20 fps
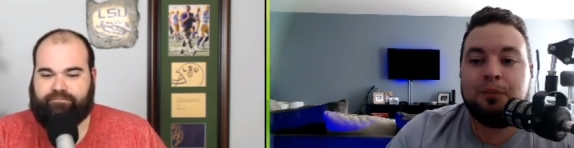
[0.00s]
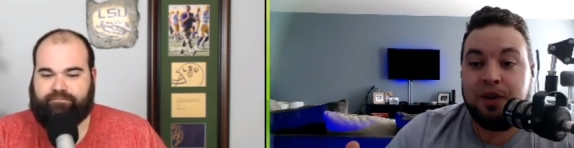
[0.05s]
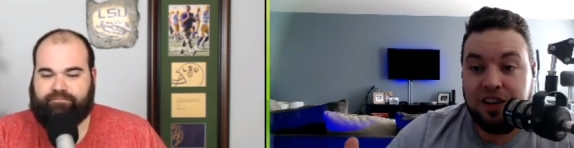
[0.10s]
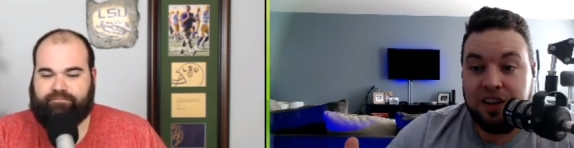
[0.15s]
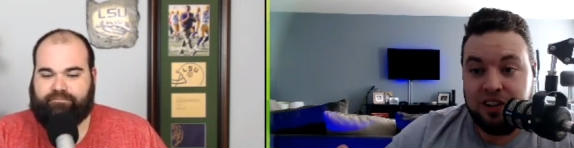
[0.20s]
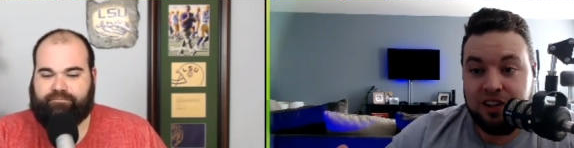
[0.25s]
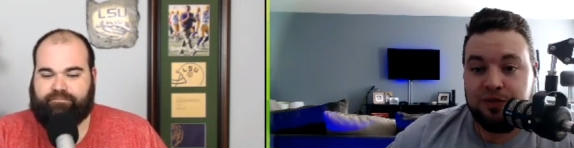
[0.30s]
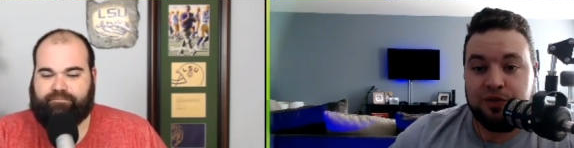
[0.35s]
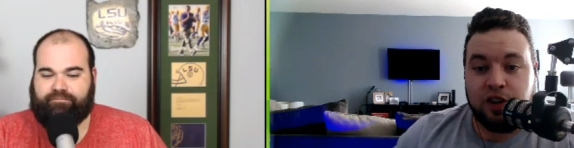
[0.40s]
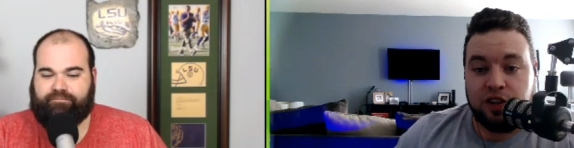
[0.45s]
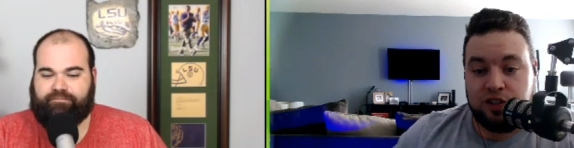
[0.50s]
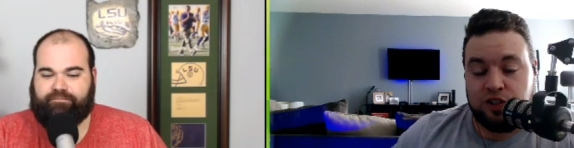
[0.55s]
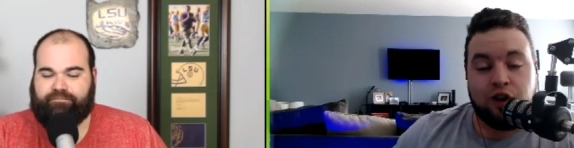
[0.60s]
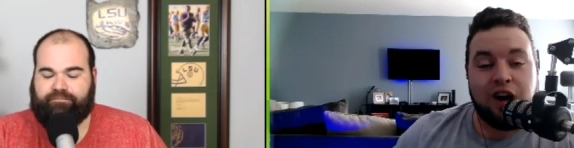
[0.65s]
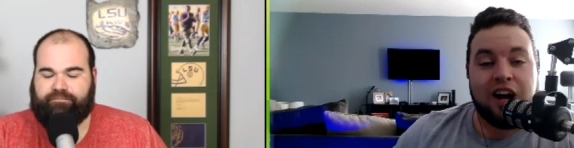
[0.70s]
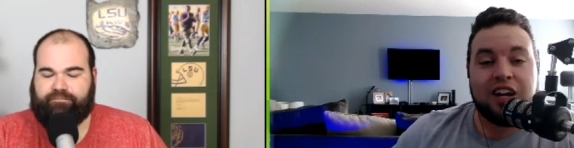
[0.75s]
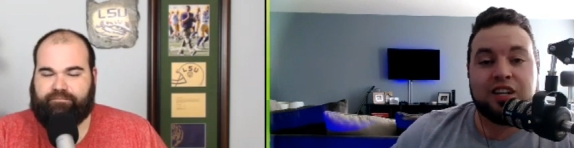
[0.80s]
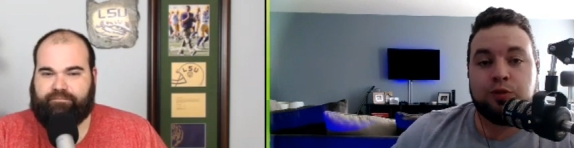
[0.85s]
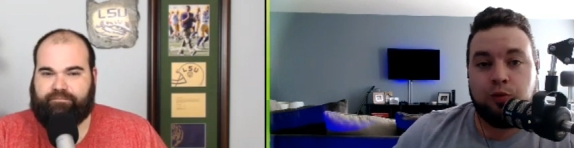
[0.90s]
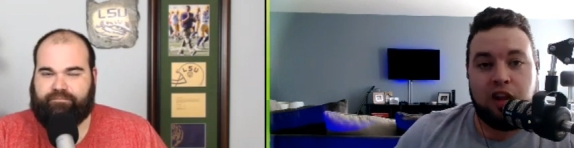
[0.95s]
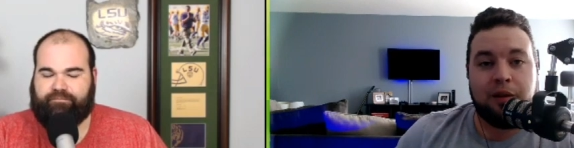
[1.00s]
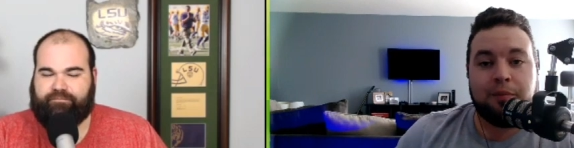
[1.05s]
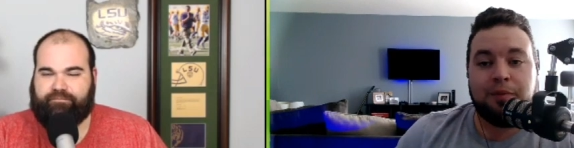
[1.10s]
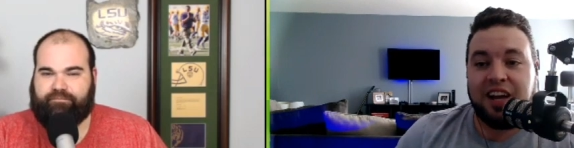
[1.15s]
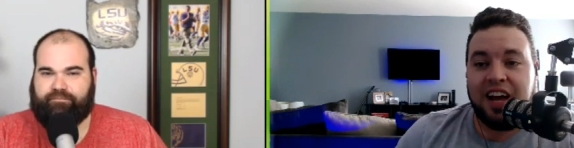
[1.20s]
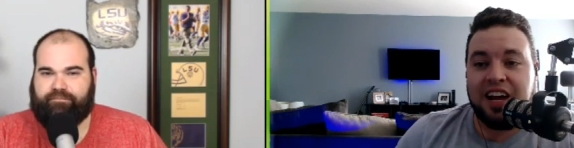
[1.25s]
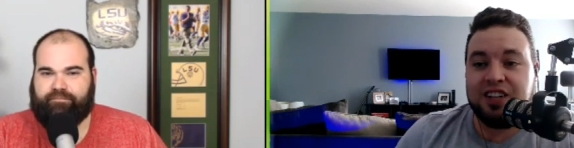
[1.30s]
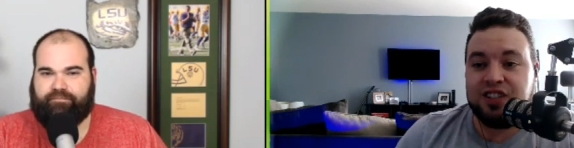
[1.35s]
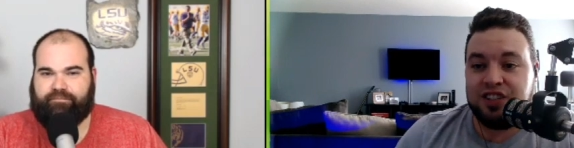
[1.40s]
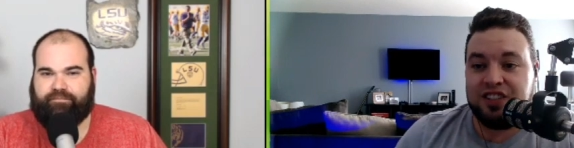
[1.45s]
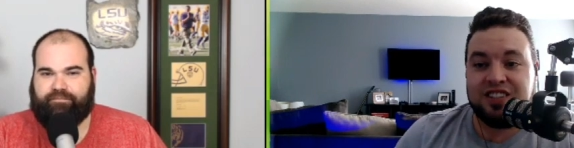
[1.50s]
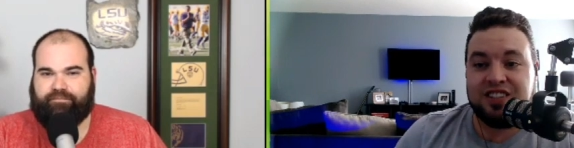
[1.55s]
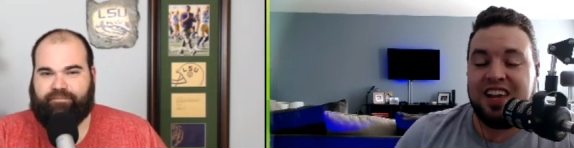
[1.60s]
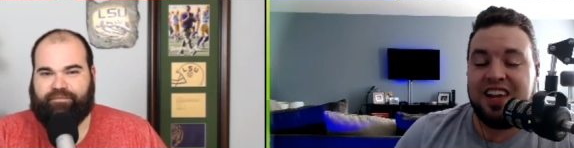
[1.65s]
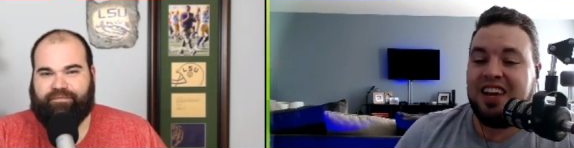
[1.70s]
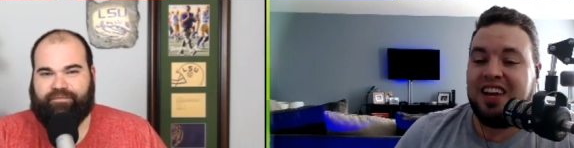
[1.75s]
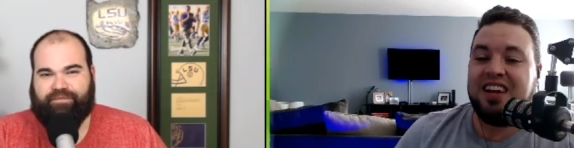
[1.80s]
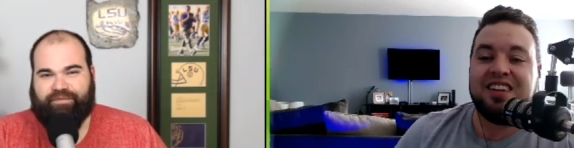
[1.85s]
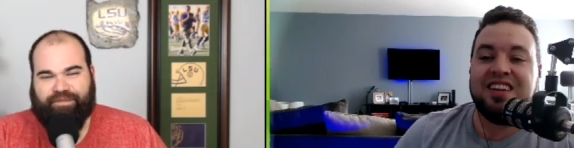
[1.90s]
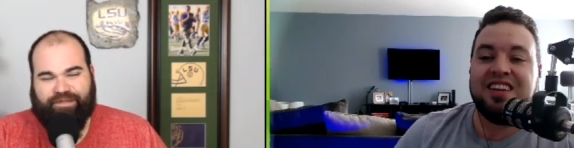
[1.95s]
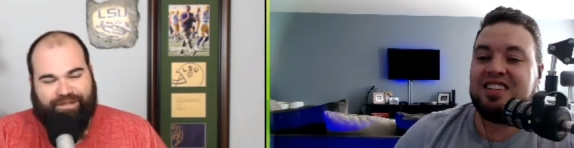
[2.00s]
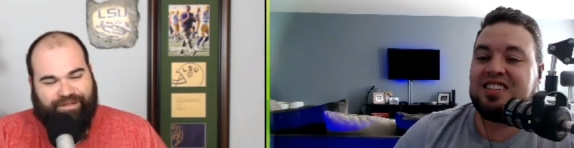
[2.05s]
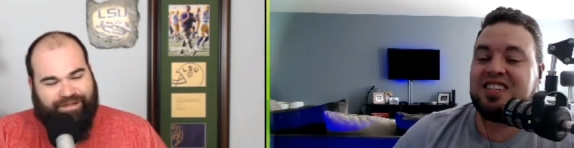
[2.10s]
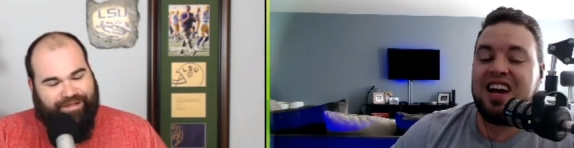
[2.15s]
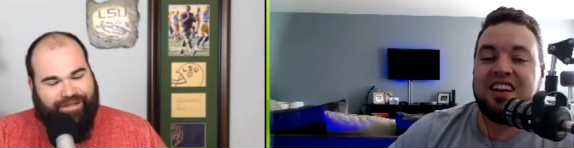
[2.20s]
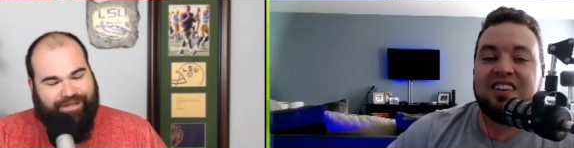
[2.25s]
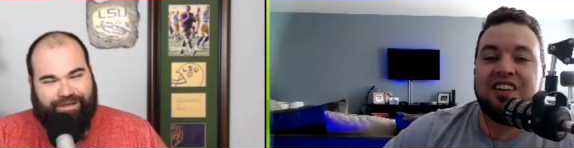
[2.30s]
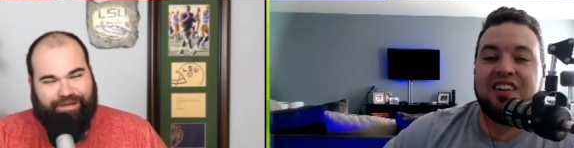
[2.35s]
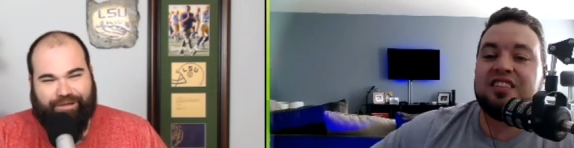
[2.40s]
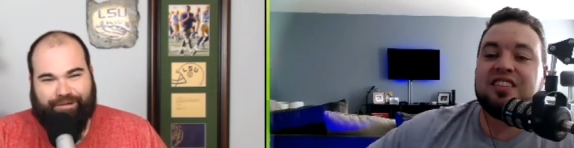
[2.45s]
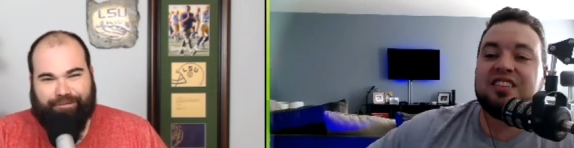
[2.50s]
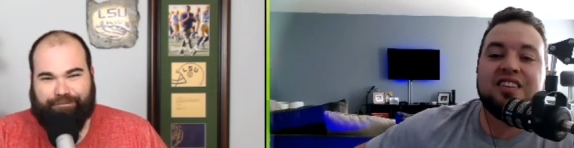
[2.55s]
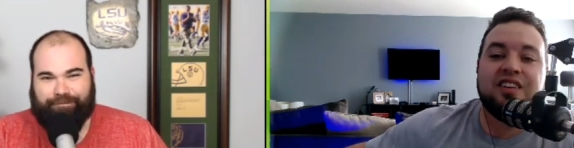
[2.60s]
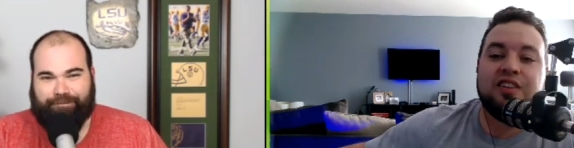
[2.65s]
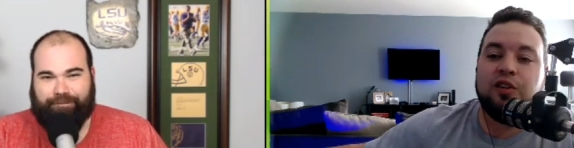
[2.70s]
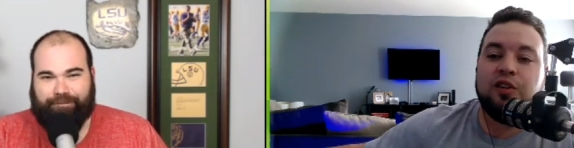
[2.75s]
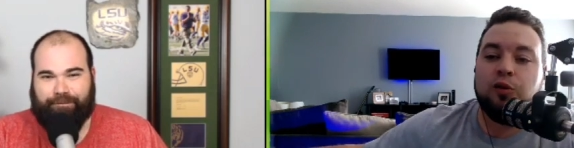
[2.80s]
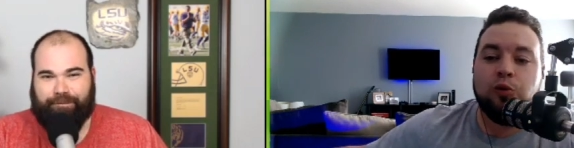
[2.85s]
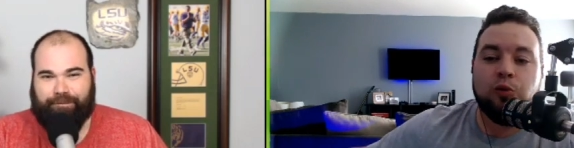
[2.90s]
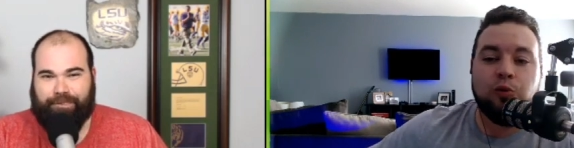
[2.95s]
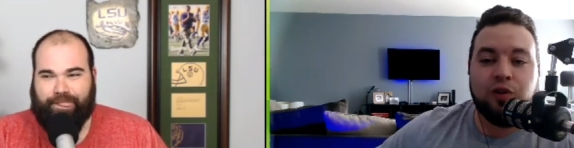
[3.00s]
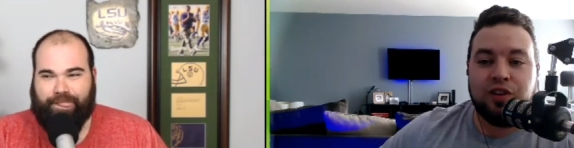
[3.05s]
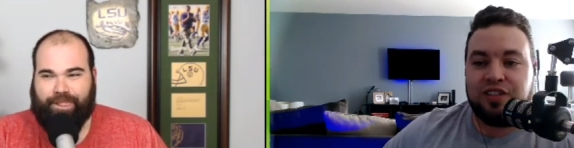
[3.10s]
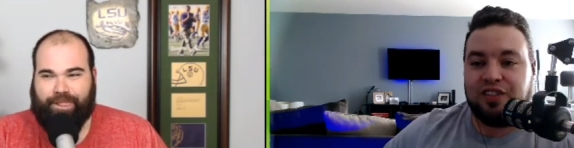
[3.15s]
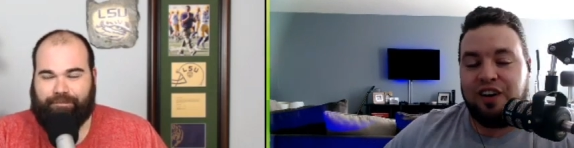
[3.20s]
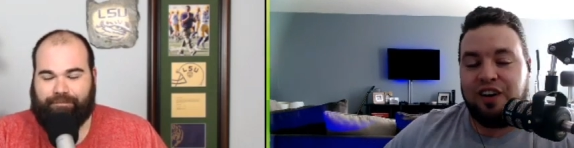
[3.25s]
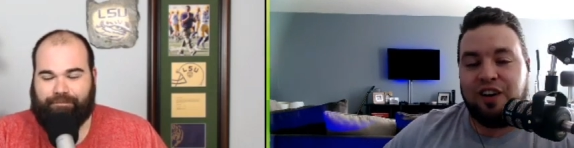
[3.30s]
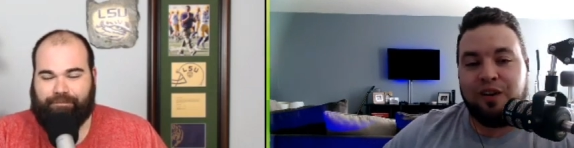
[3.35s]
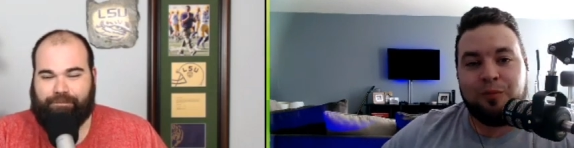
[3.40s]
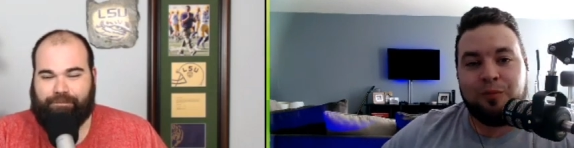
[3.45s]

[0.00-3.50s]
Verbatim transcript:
Speaker 1: because of contractual obligations. It it's got nothing to do with uh,